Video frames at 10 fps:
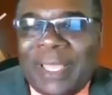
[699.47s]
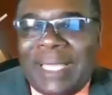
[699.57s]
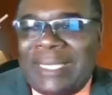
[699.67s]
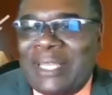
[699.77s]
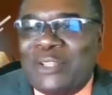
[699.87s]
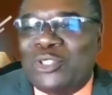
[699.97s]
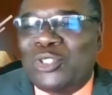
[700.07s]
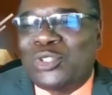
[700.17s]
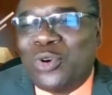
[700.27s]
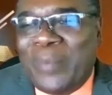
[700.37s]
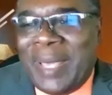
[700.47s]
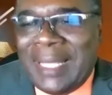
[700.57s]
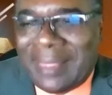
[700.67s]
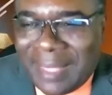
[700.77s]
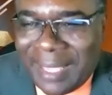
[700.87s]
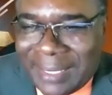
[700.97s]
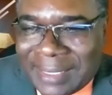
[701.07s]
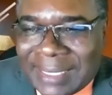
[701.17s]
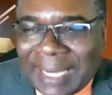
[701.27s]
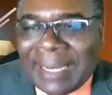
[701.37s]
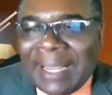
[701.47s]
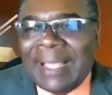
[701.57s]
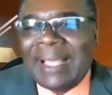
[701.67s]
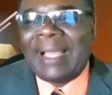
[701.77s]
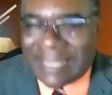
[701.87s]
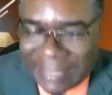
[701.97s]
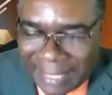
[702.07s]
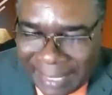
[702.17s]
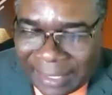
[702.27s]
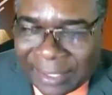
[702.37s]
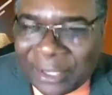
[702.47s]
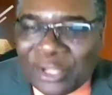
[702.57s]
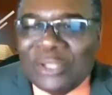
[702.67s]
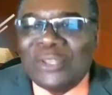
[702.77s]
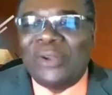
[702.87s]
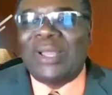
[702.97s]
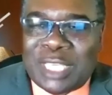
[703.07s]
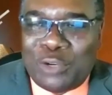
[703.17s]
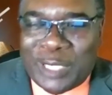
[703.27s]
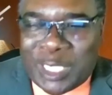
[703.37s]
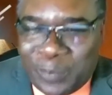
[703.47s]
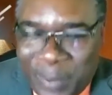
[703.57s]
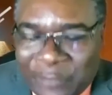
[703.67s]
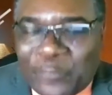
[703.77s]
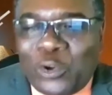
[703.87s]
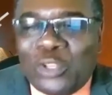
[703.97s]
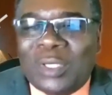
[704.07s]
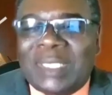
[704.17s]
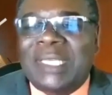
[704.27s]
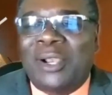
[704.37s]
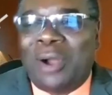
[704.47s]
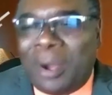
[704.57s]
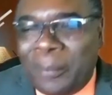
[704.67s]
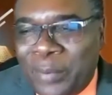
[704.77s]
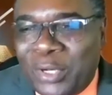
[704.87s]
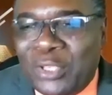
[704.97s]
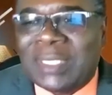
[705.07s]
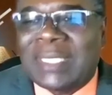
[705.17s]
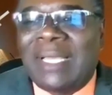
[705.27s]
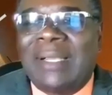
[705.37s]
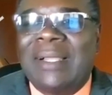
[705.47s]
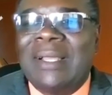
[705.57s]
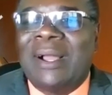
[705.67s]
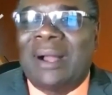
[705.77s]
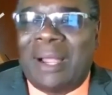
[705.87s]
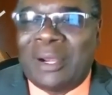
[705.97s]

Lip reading: boy, I did you so many things, and yet still, you're still respectful, you're still humble, you're still